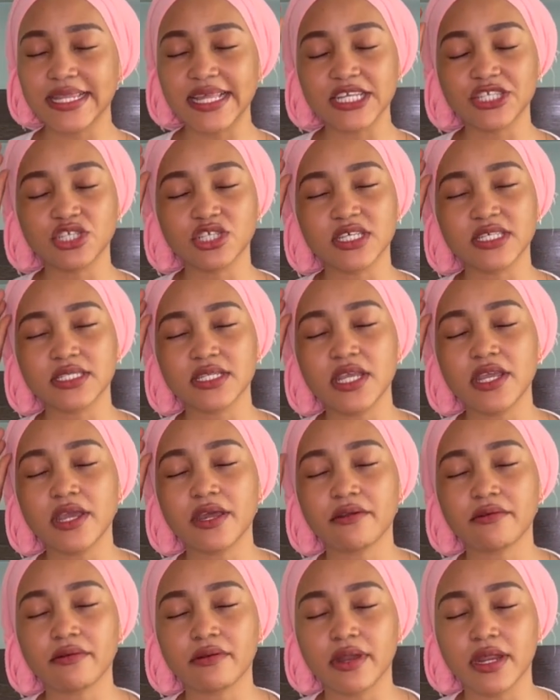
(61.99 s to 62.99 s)
Like, she has
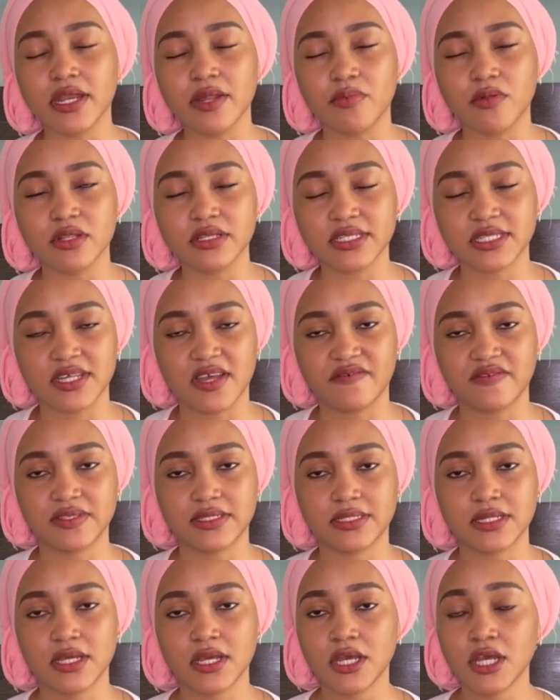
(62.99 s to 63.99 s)
incredible
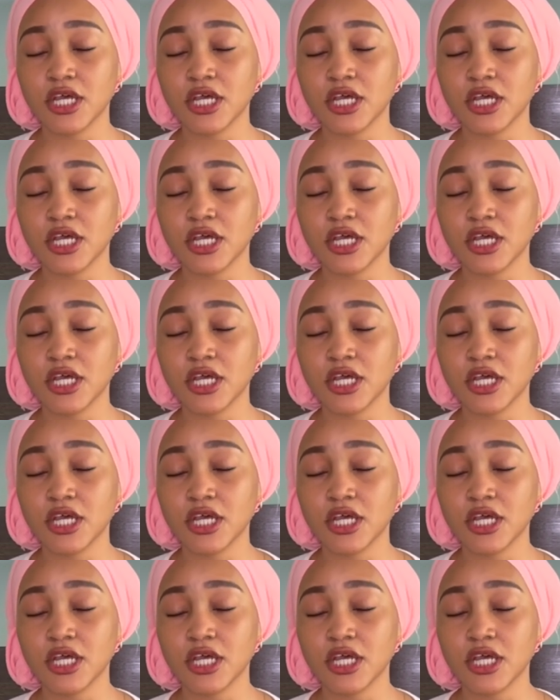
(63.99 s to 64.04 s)
stuffs.